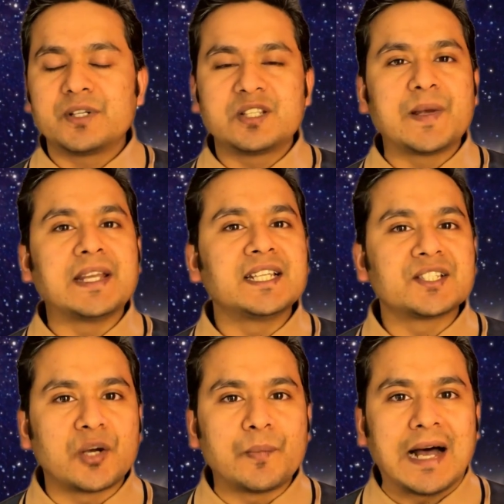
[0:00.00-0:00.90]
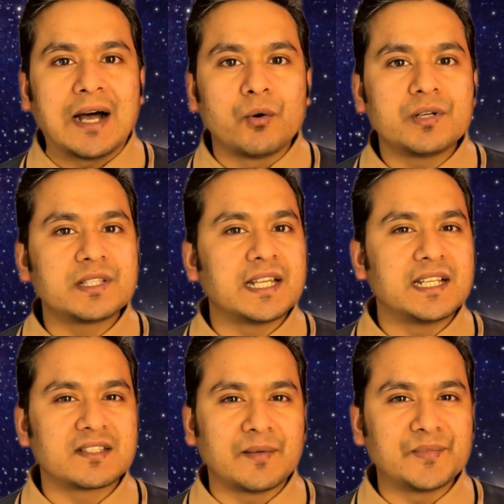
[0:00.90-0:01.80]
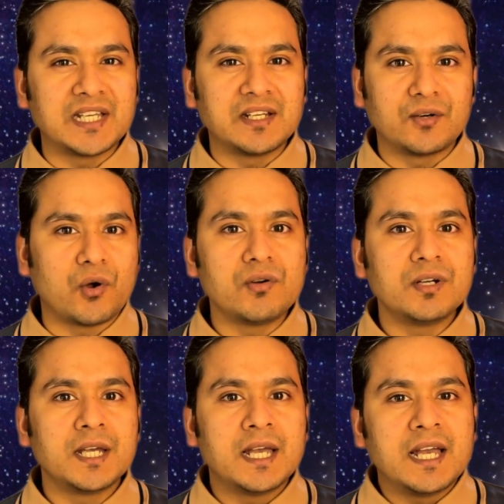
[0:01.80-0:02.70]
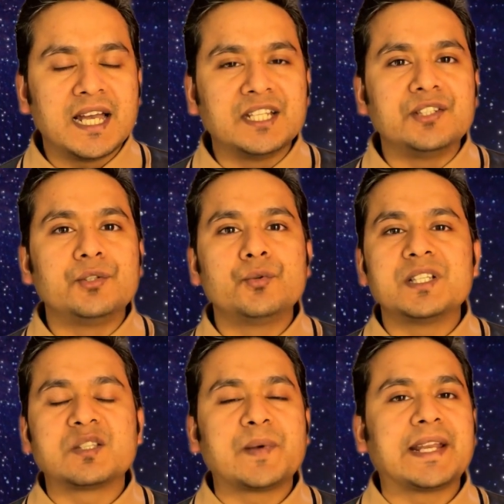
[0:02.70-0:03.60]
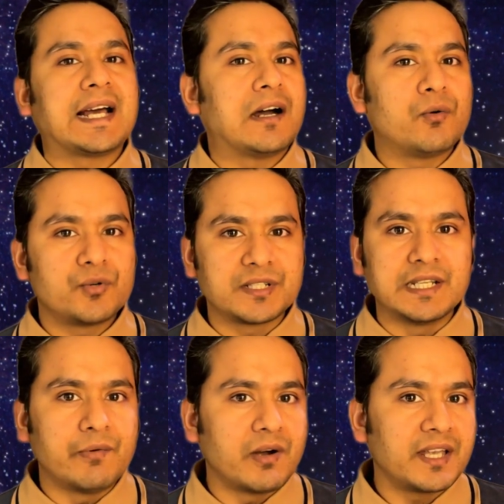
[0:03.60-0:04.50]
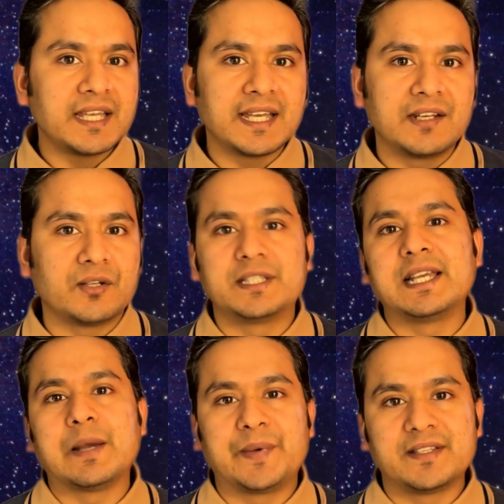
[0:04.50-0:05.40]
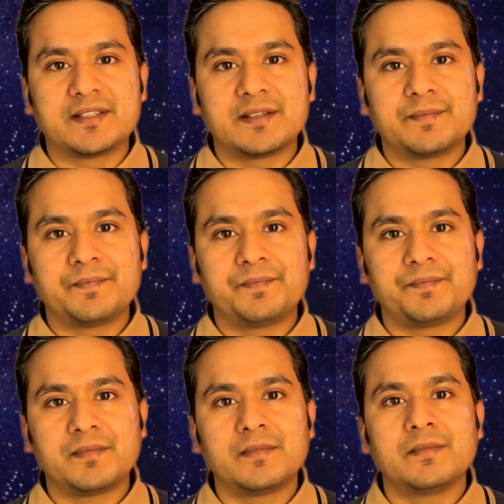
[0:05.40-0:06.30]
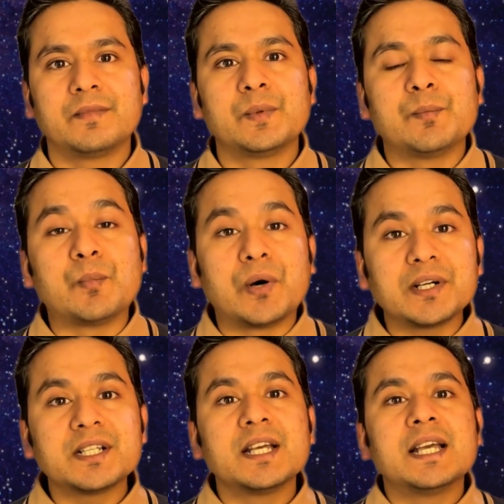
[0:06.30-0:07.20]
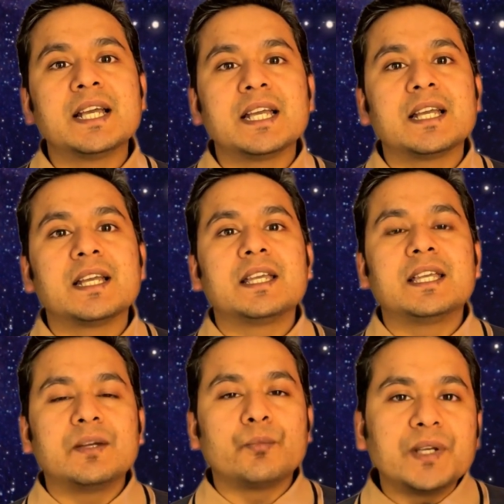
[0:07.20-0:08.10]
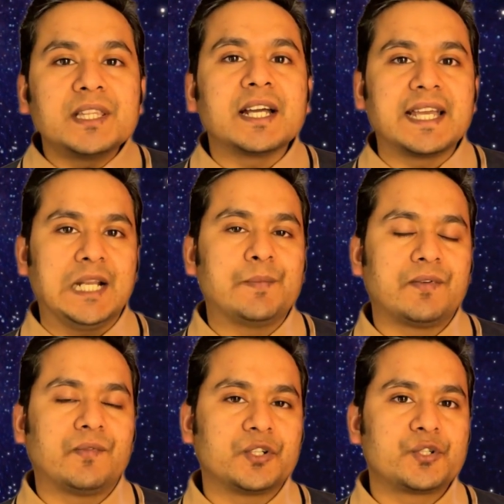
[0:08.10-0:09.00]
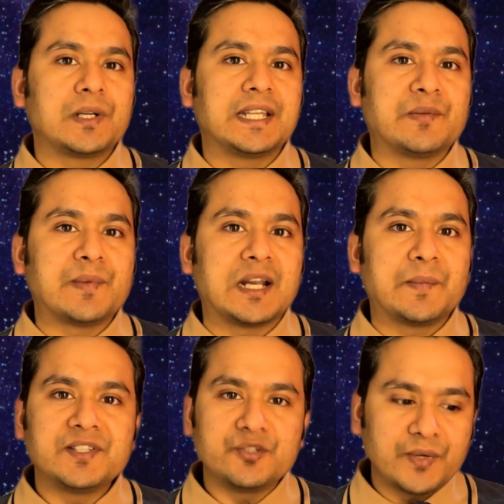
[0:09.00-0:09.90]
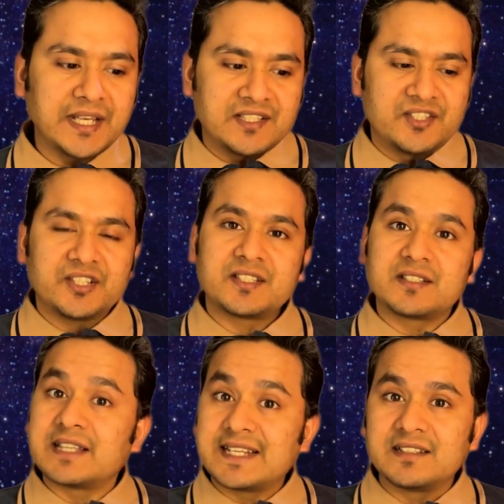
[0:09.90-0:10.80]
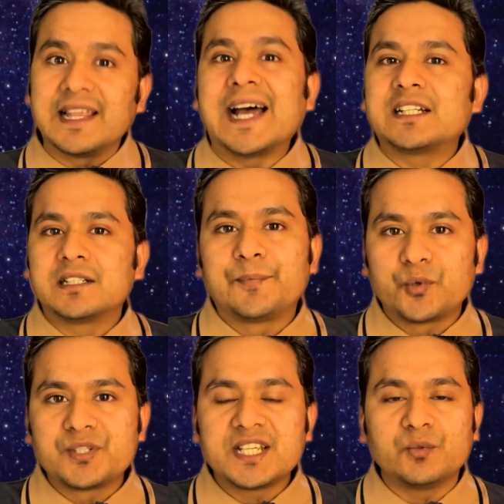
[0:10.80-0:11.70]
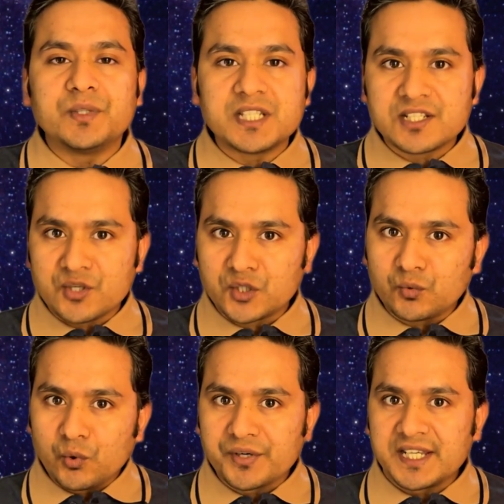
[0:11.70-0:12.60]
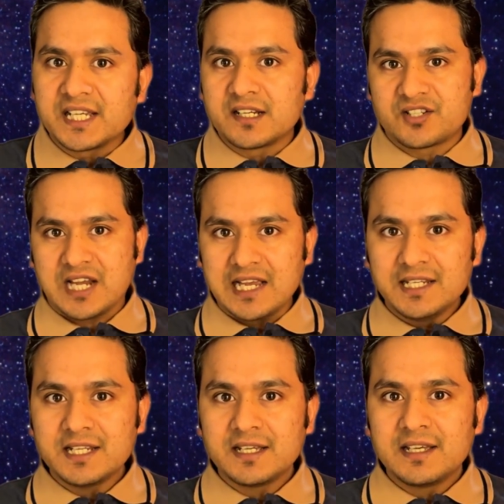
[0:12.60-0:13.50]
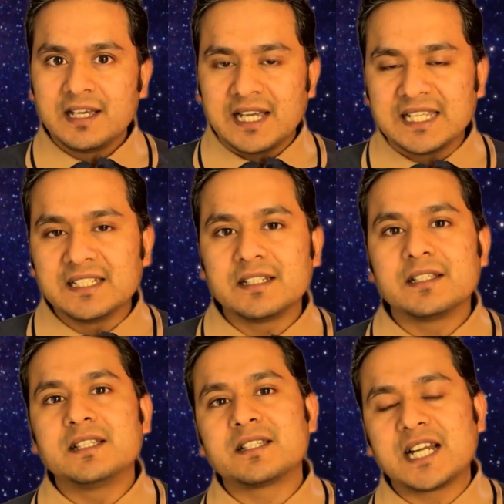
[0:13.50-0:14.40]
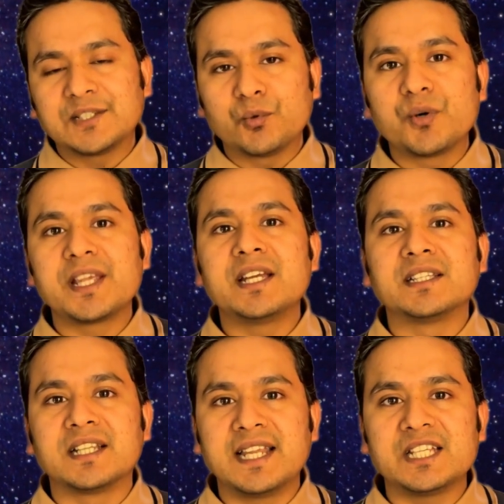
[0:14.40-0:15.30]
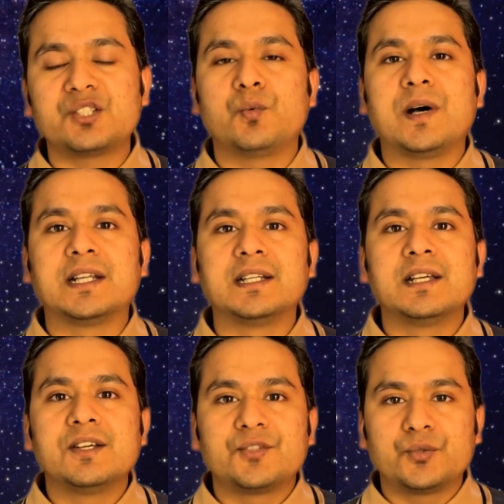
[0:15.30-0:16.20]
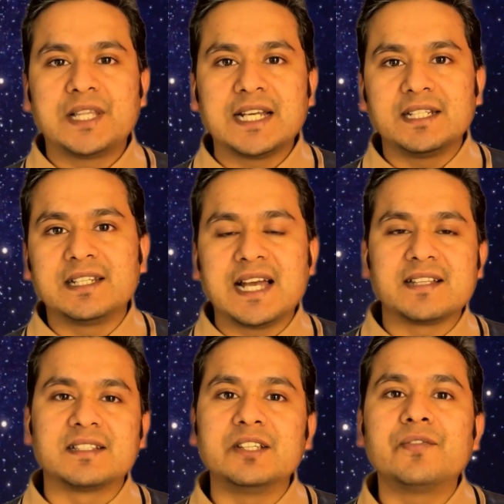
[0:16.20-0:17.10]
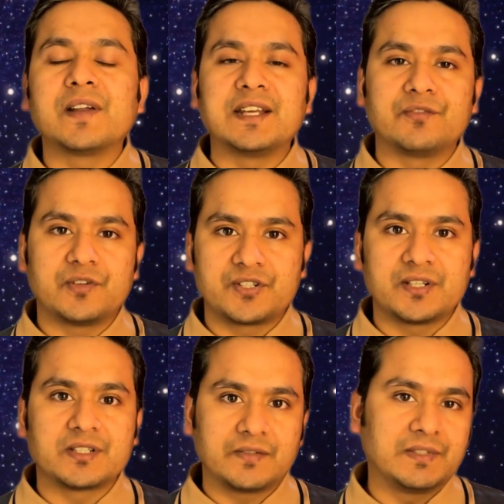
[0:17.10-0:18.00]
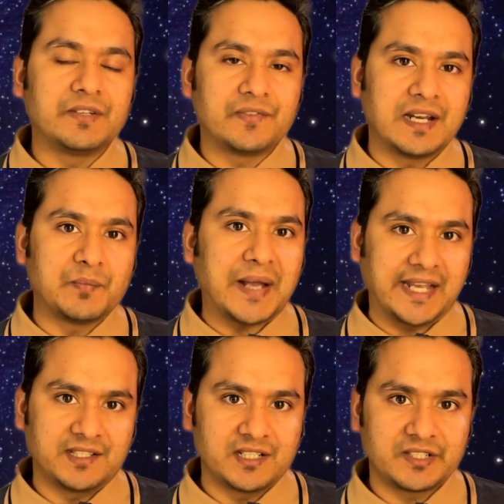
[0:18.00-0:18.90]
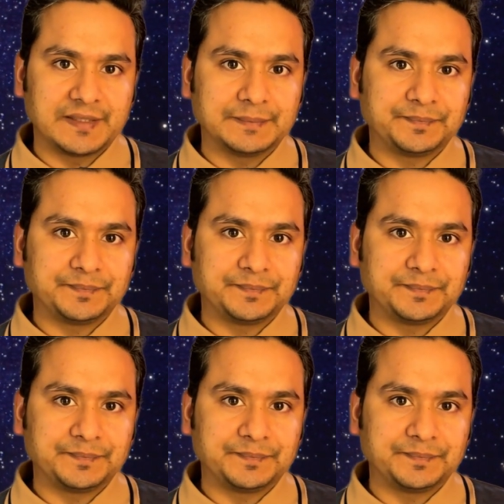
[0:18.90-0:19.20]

spending some hours, there is something wrong and you spend hours debugging and nothing happens. But with the help of virtual environments, you can just set that project which is not working aside and start working on the next one so that it has different versions of different packages.